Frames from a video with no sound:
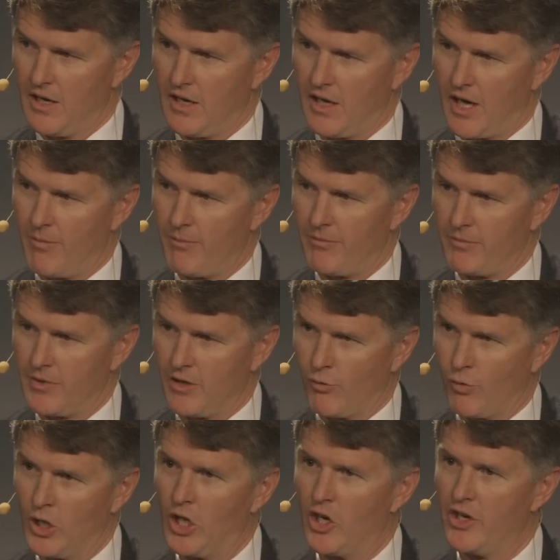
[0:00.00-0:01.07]
um, you know,
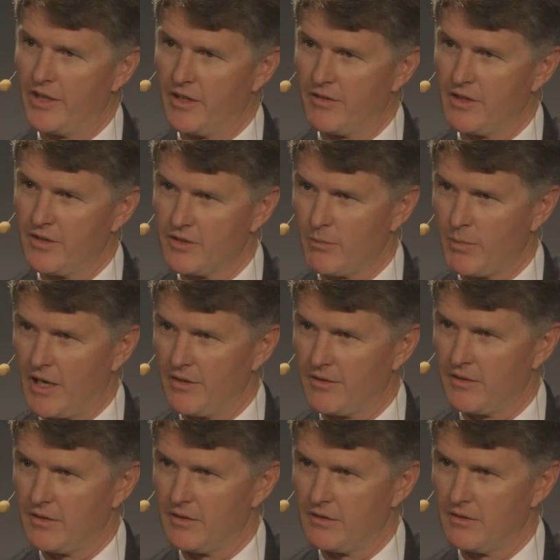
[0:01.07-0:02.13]
we're learning things
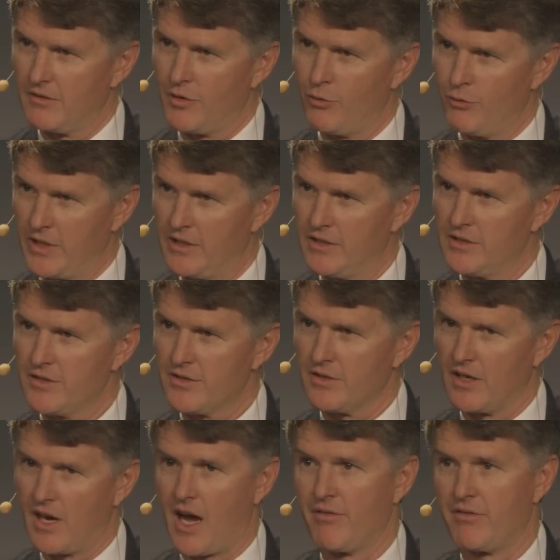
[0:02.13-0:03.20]
about the the readers,
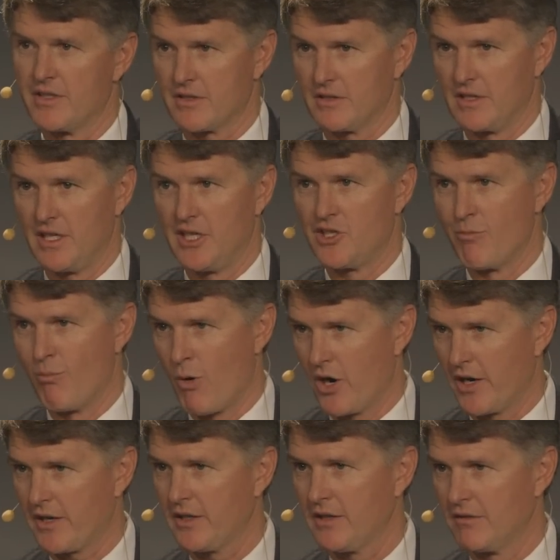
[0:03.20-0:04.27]
and obviously each
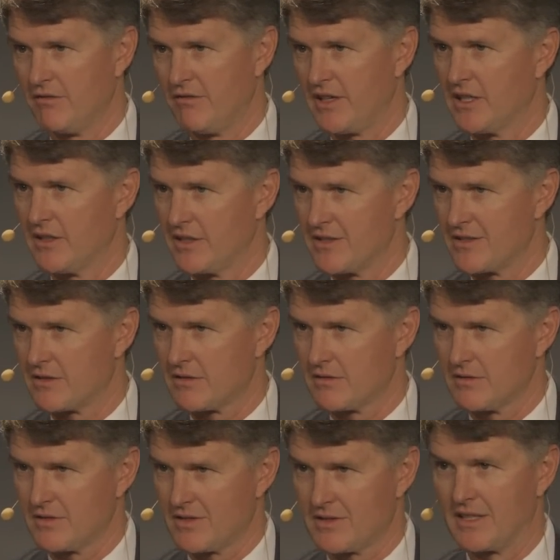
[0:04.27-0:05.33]
market
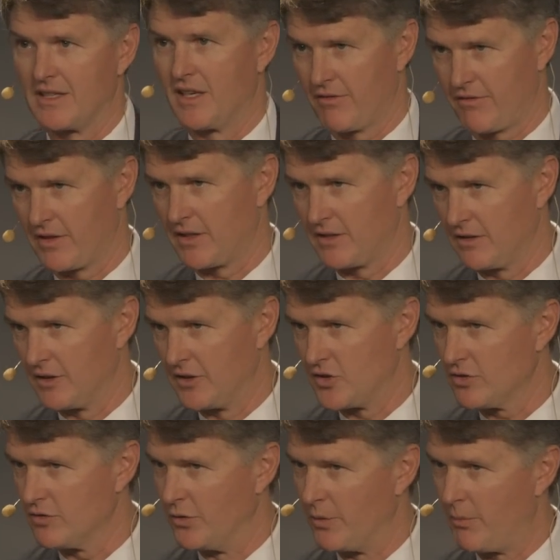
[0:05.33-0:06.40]
varies significantly
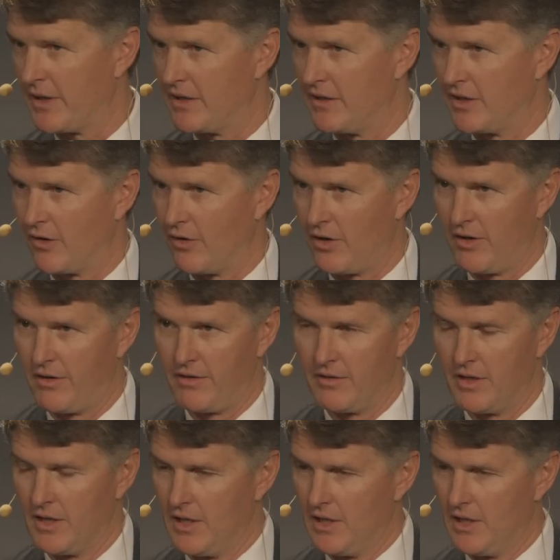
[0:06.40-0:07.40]
too, depending on